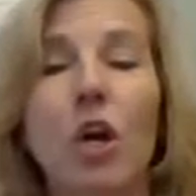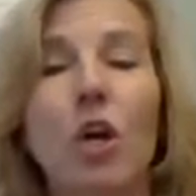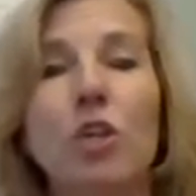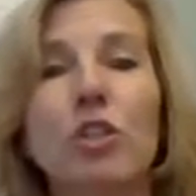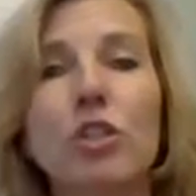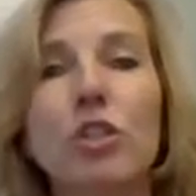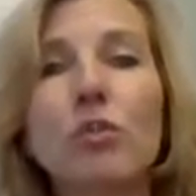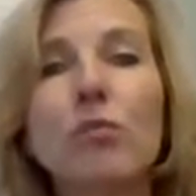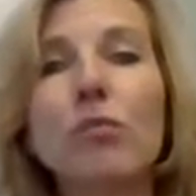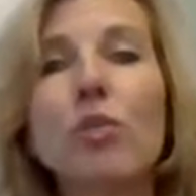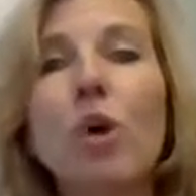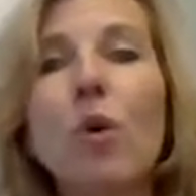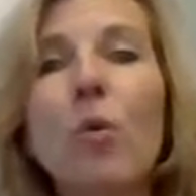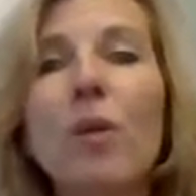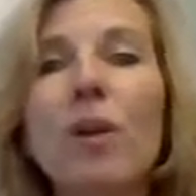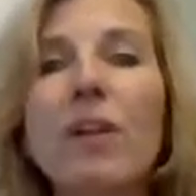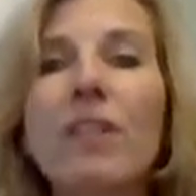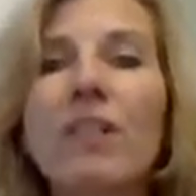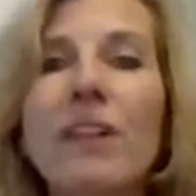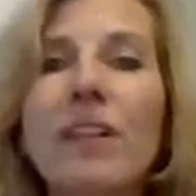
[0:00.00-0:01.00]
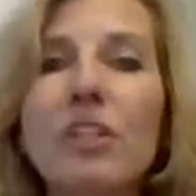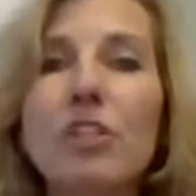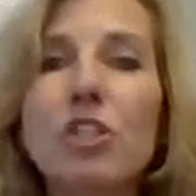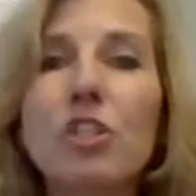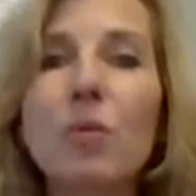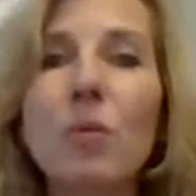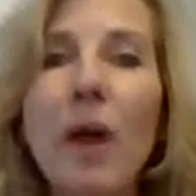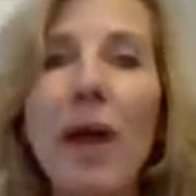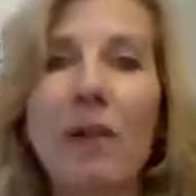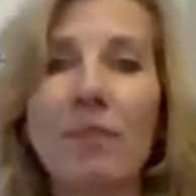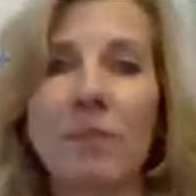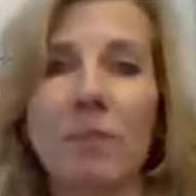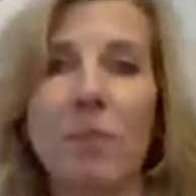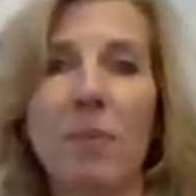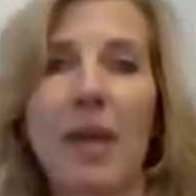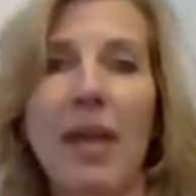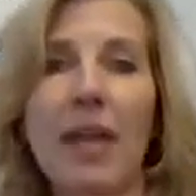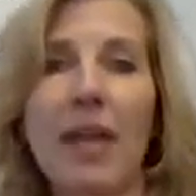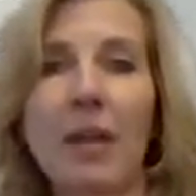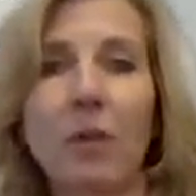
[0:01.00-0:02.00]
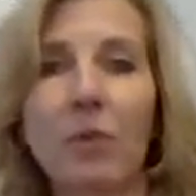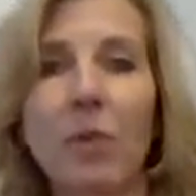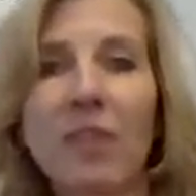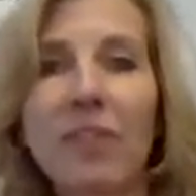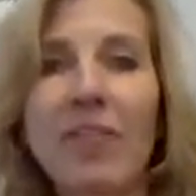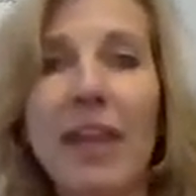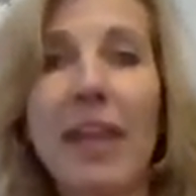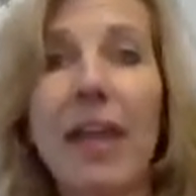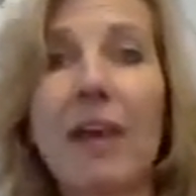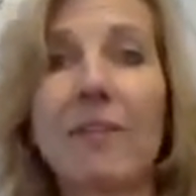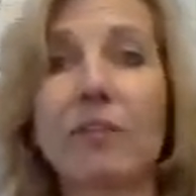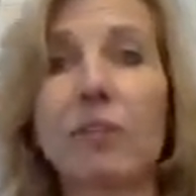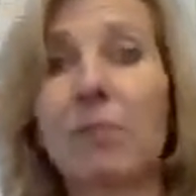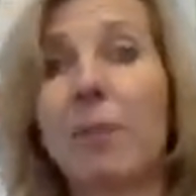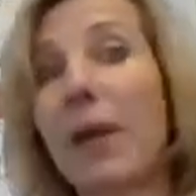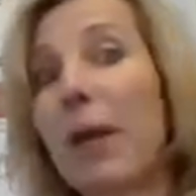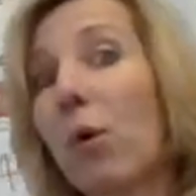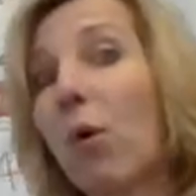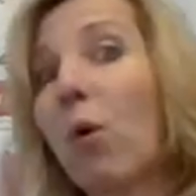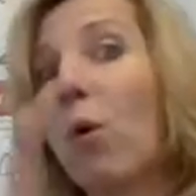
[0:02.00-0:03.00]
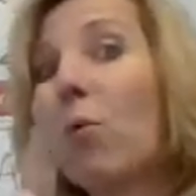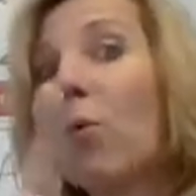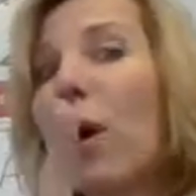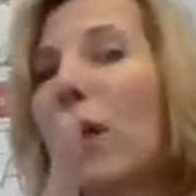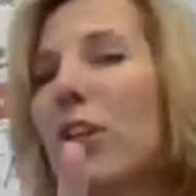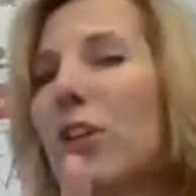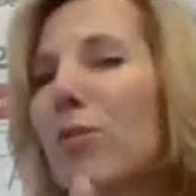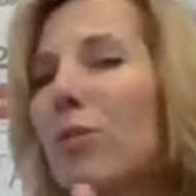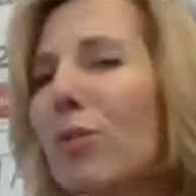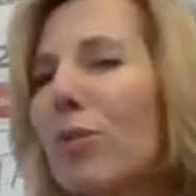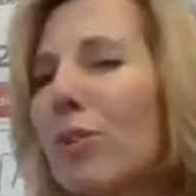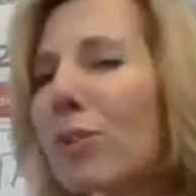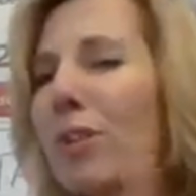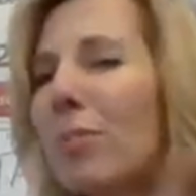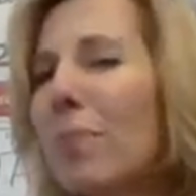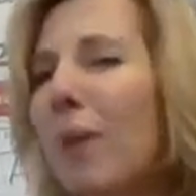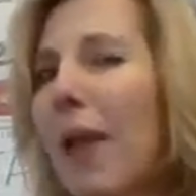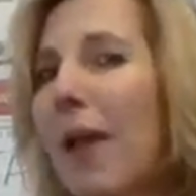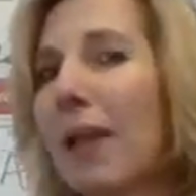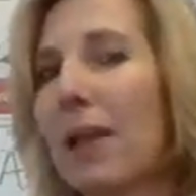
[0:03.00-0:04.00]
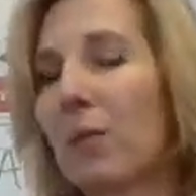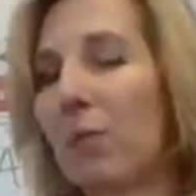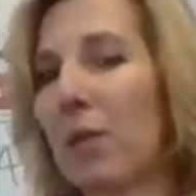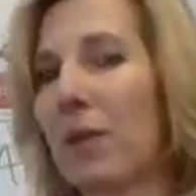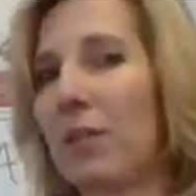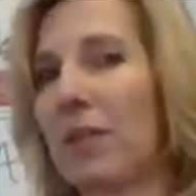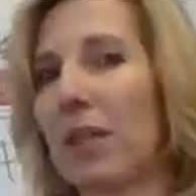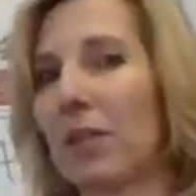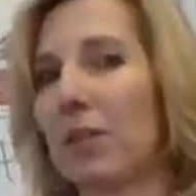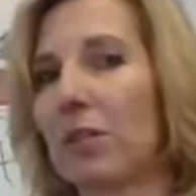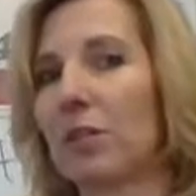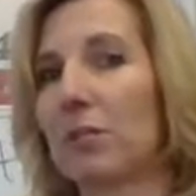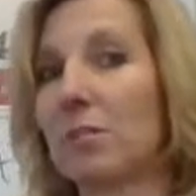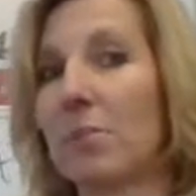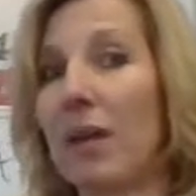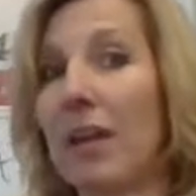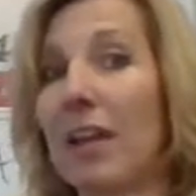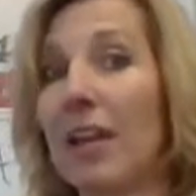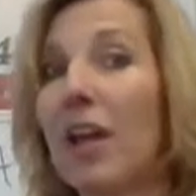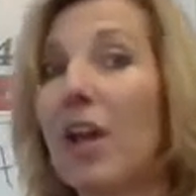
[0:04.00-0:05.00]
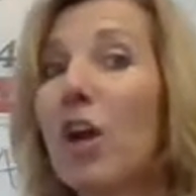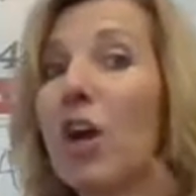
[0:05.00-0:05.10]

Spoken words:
Do you know what things you have to pay and what they have to pay, or what you could pay and what they couldn't pay?